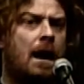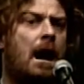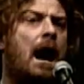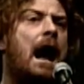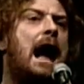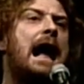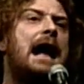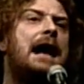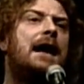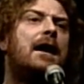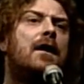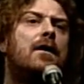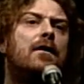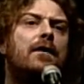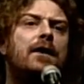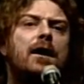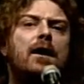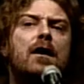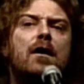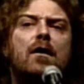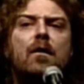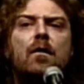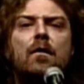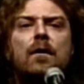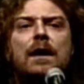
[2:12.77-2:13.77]
I don't
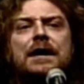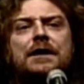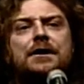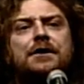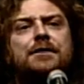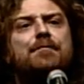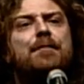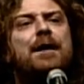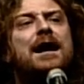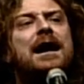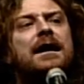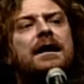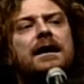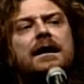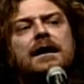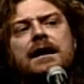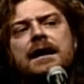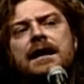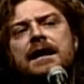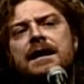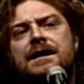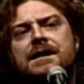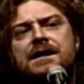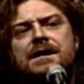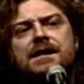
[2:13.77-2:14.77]
know which button
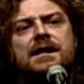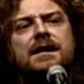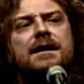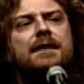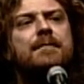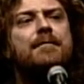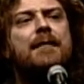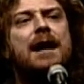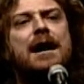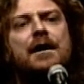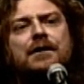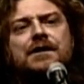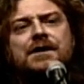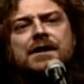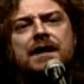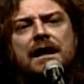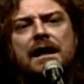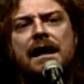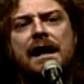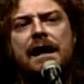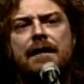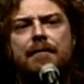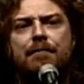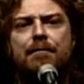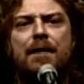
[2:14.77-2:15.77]
is the mouse
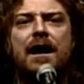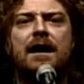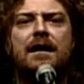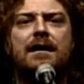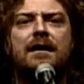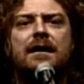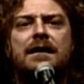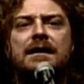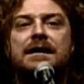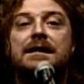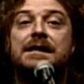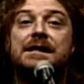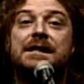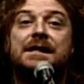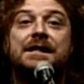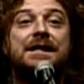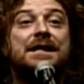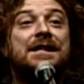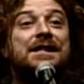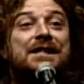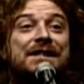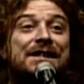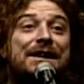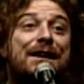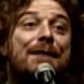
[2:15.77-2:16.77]
click button,
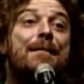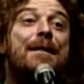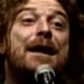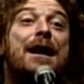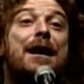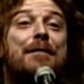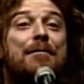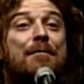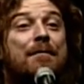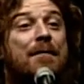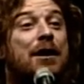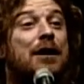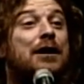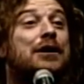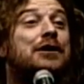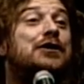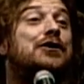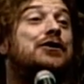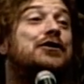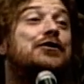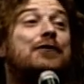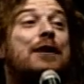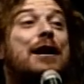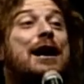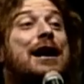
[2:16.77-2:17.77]
system
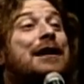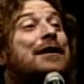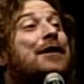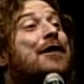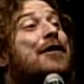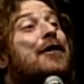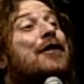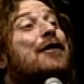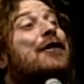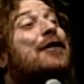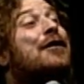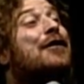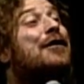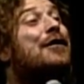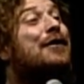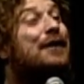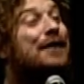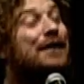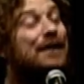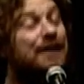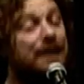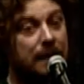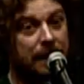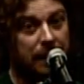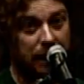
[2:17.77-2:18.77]

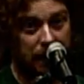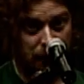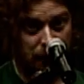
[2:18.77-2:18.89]
administrator.